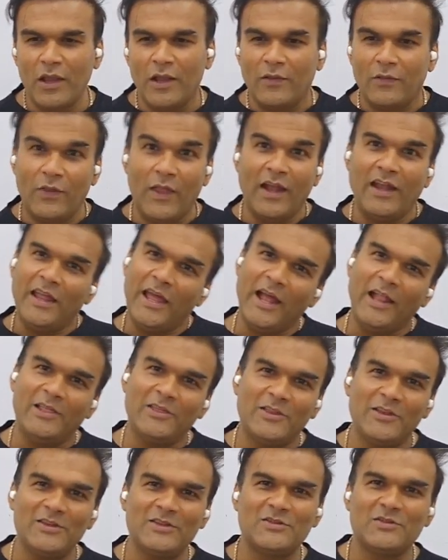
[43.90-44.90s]
that health
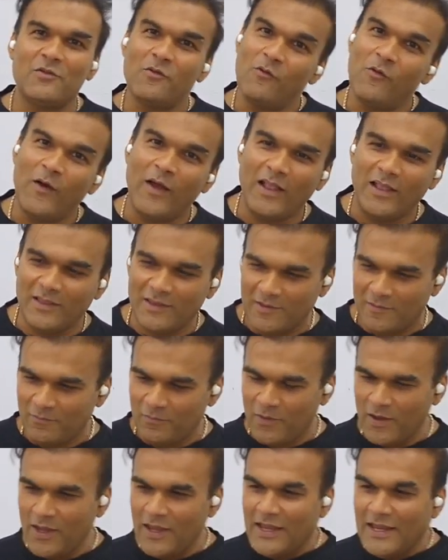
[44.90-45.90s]
is wealth.
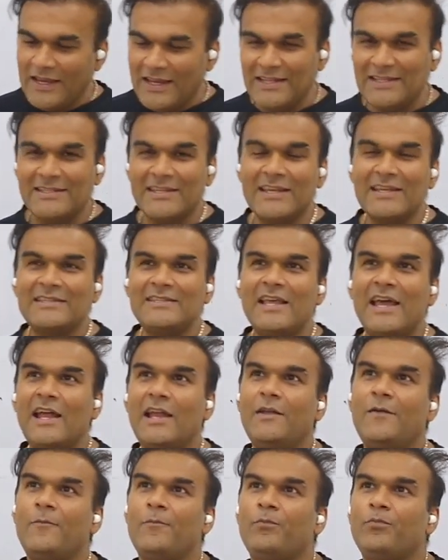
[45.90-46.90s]
It says
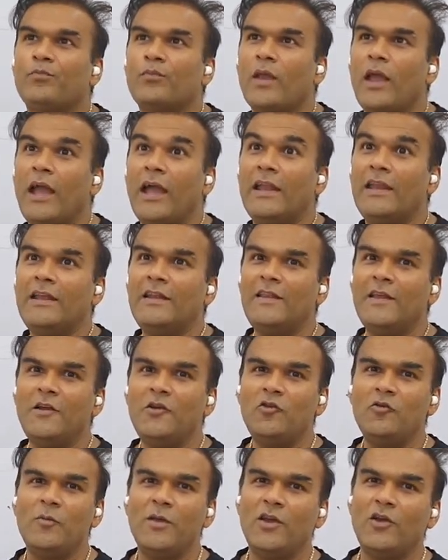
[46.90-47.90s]
that anything
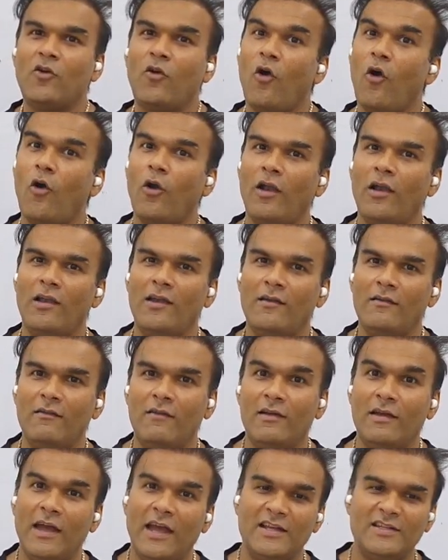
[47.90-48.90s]
to be called
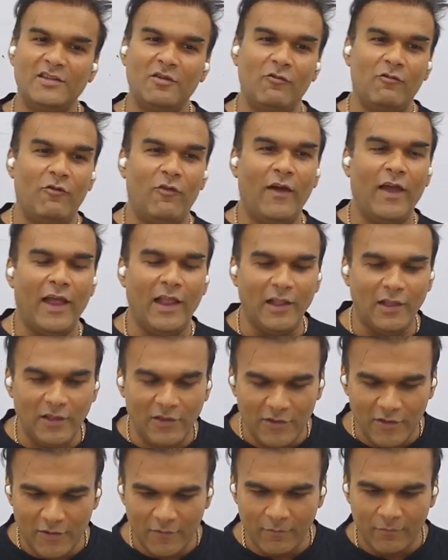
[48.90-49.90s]
as a
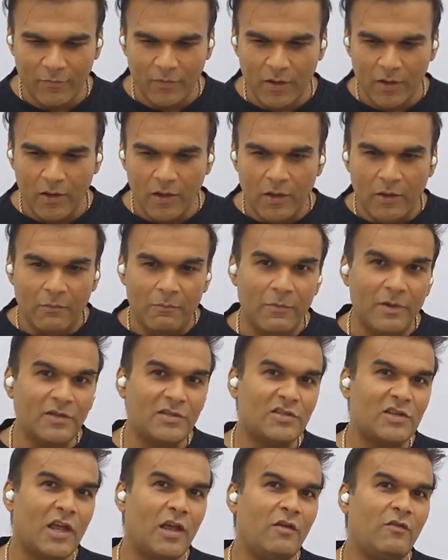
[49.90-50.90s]
wealth
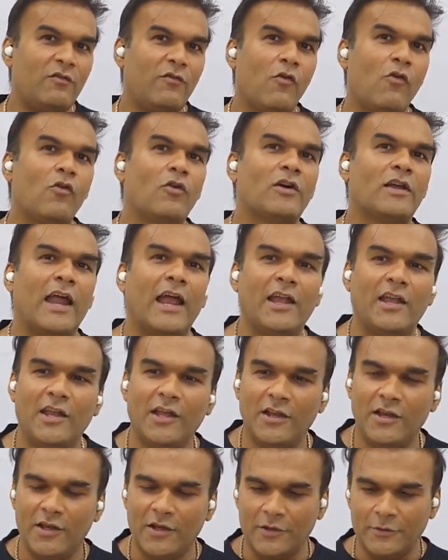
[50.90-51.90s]
must have four
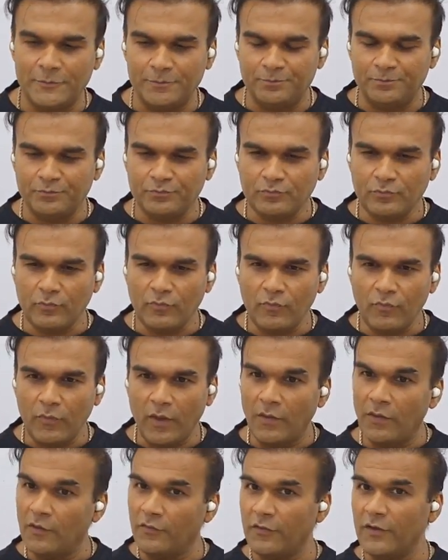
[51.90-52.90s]
criteria.
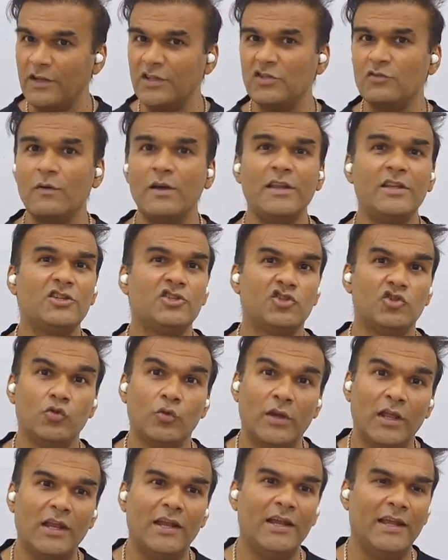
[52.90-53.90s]
The first one is
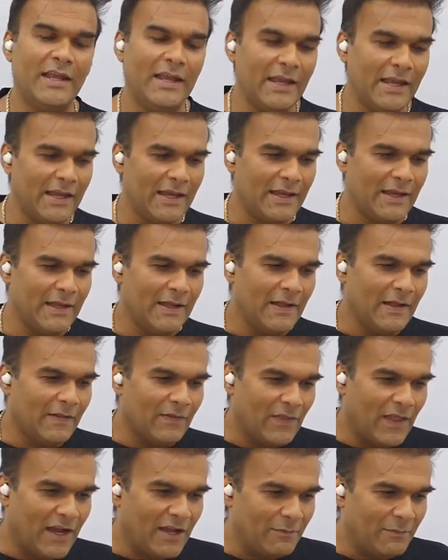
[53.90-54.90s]
utility,
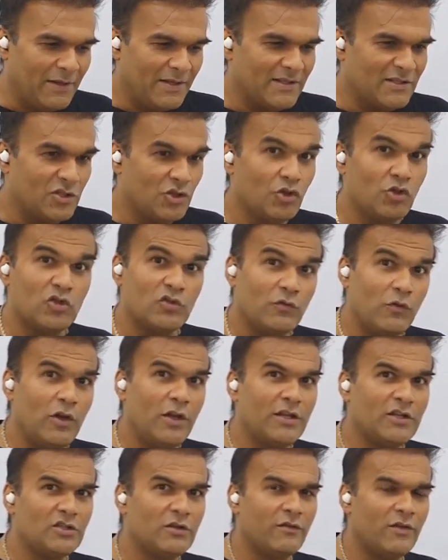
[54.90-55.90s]
that means
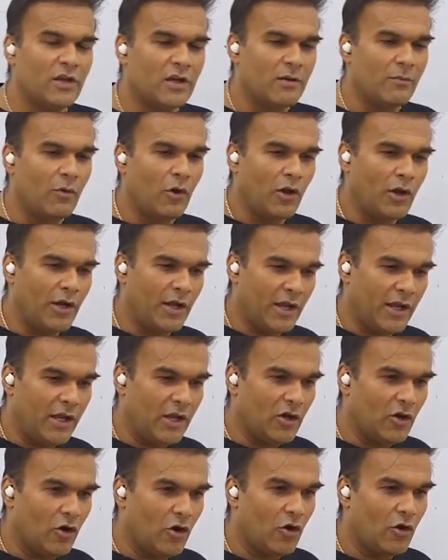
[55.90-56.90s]
usefulness of the
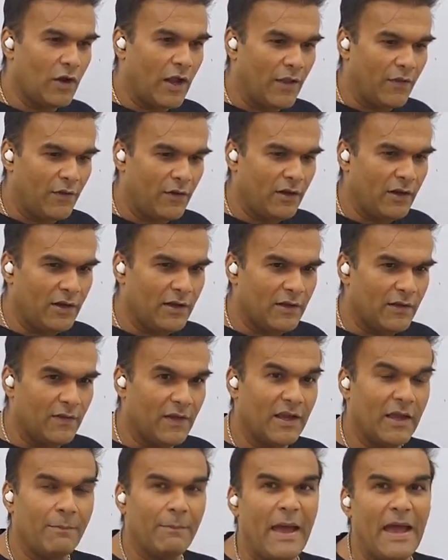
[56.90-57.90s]
commodity, or rather the
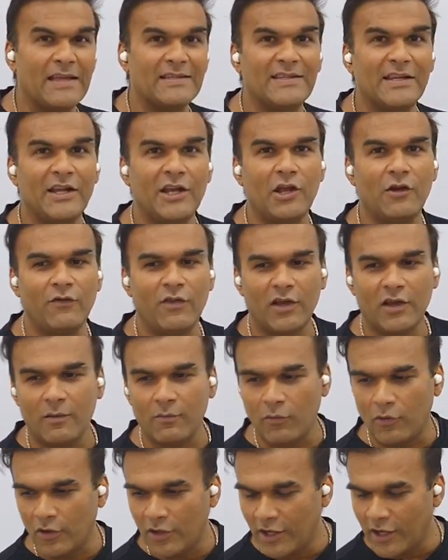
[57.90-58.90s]
capacity of the
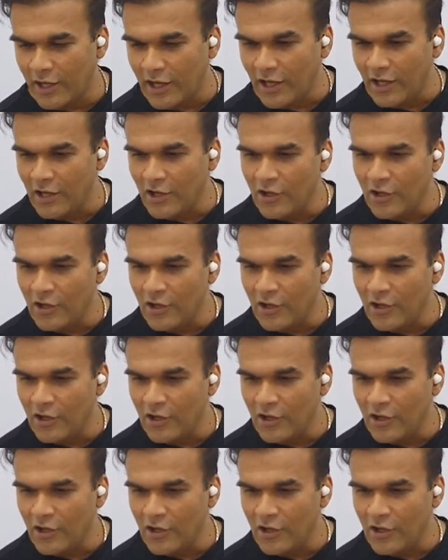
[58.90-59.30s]
commodity